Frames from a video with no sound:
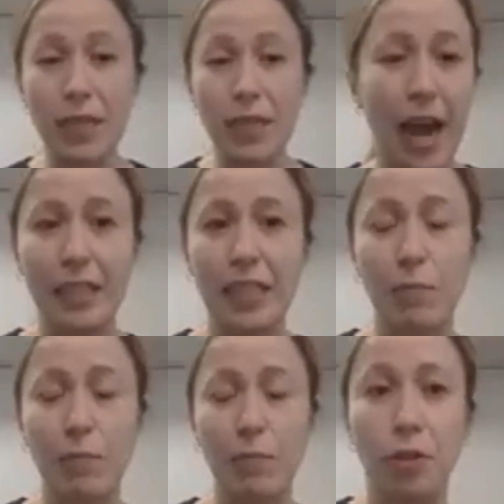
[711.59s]
You can add a
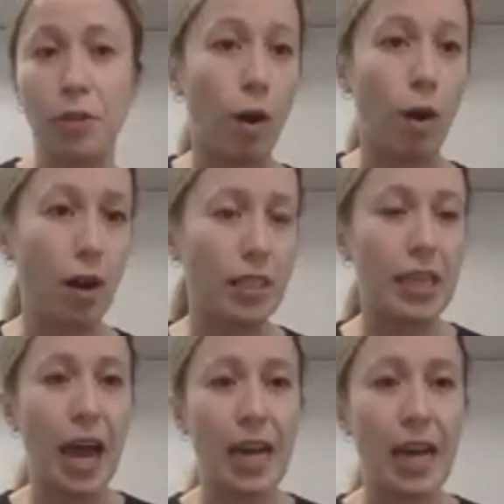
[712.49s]
small little walk
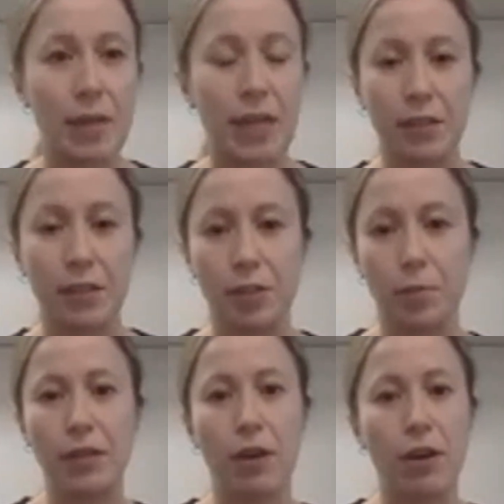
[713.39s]
to that to make it a
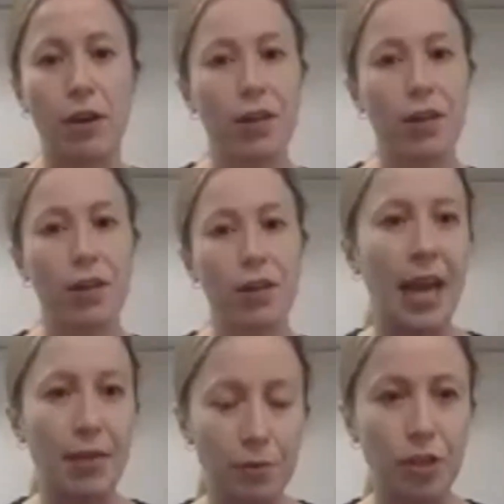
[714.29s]
little bit longer,
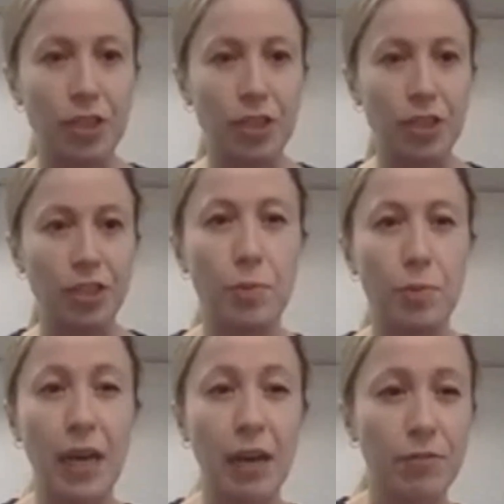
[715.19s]
and those stretches
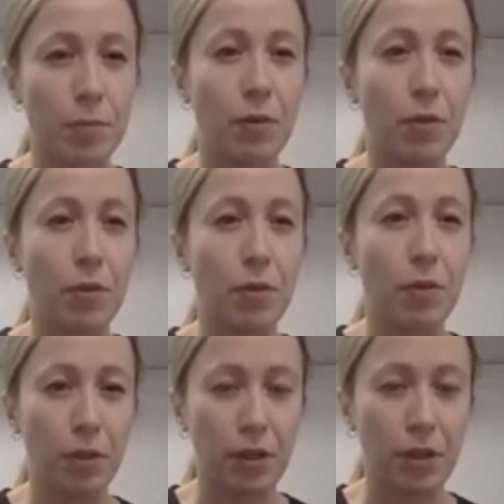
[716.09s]
should be held for about
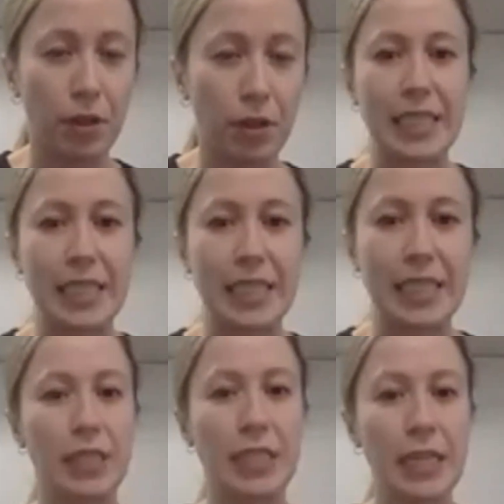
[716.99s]
30 seconds
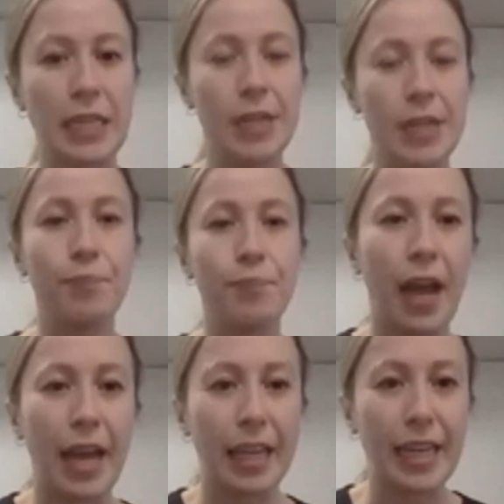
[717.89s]
afterwards.
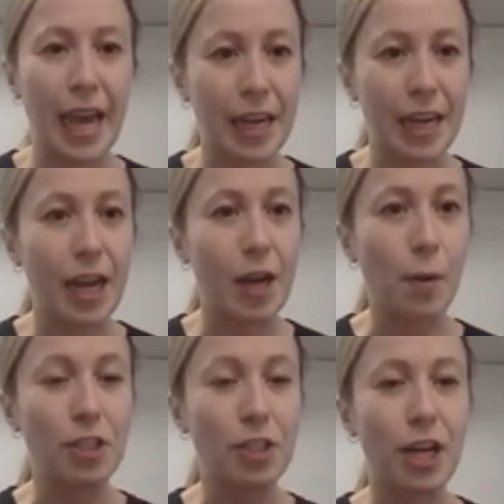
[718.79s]
Again,
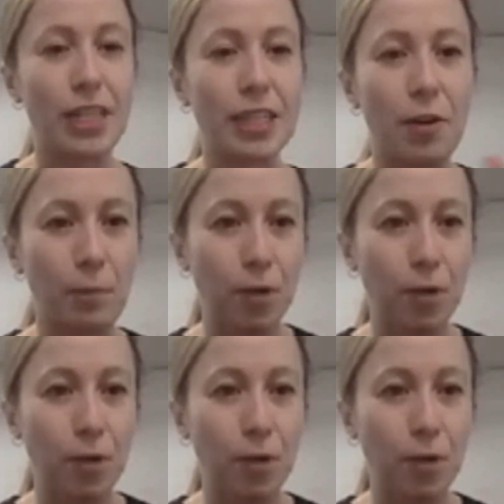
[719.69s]
I apologize.